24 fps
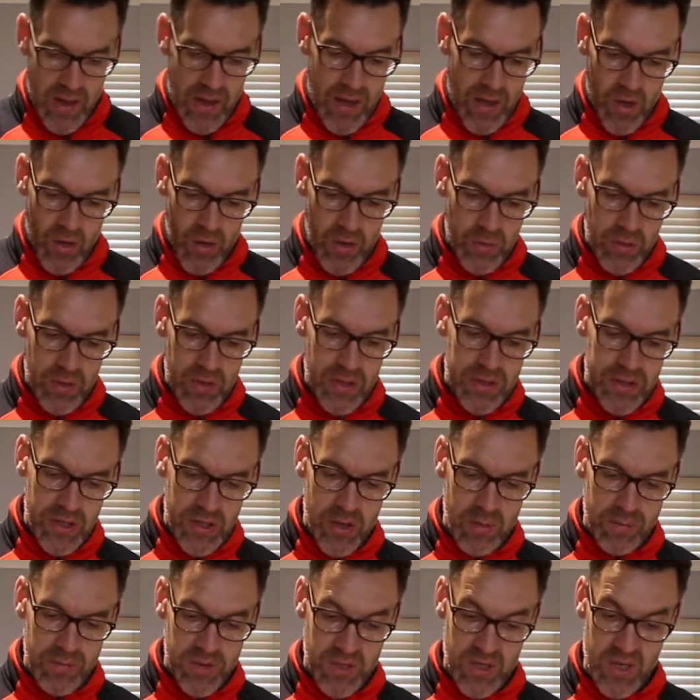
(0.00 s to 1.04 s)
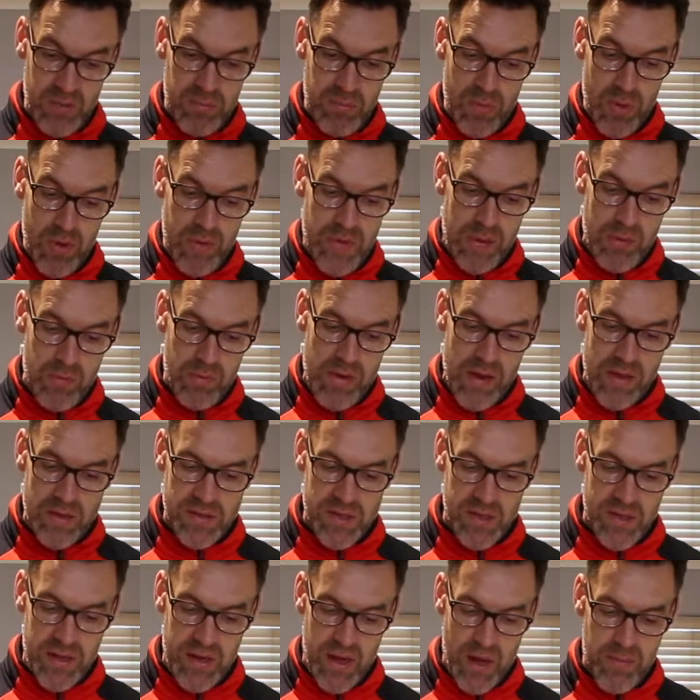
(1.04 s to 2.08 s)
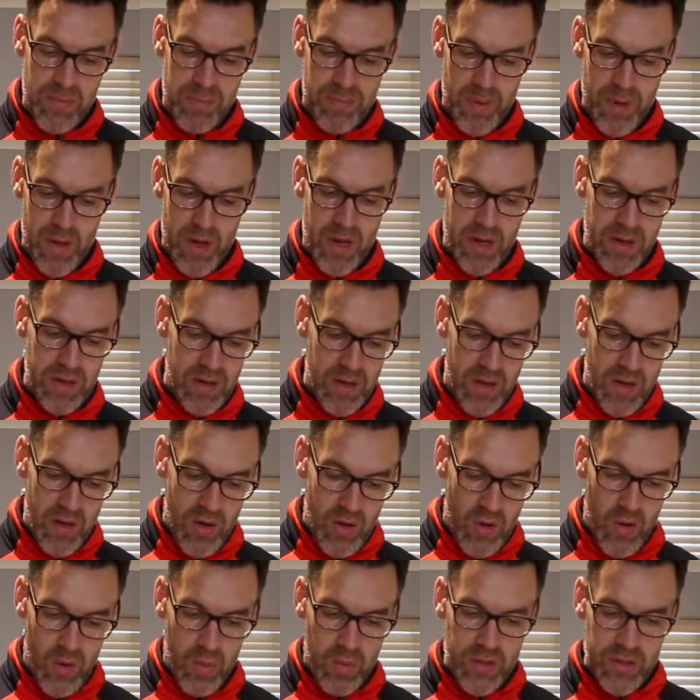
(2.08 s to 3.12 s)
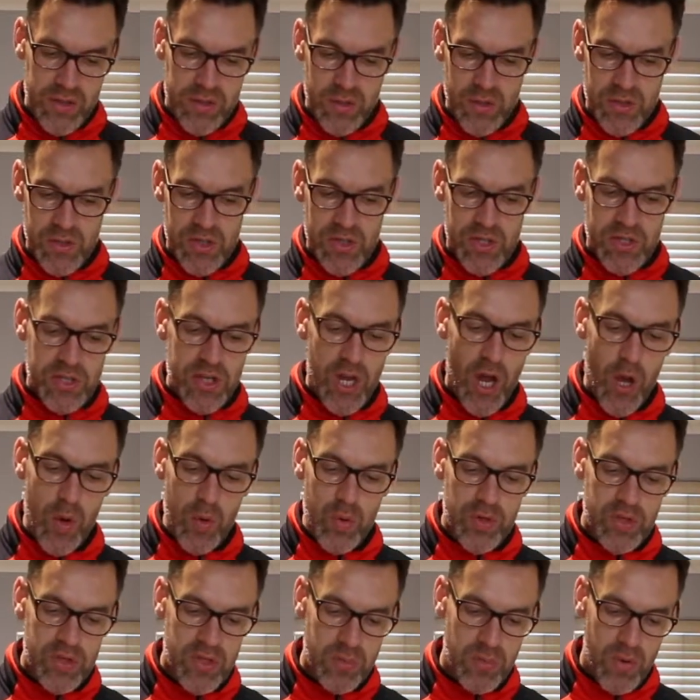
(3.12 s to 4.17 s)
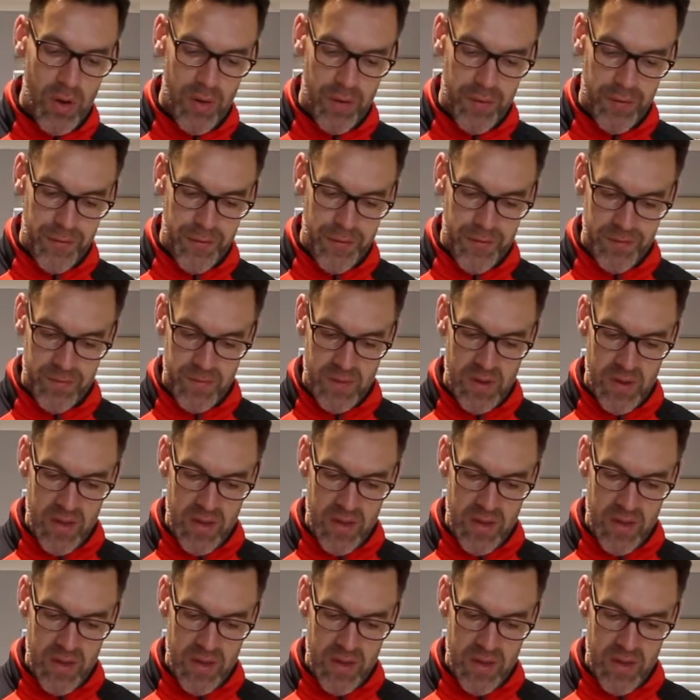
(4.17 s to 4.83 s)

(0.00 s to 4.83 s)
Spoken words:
And all I want to do, I'm just going to move them around so they don't burn. All I want to do is just toast them off.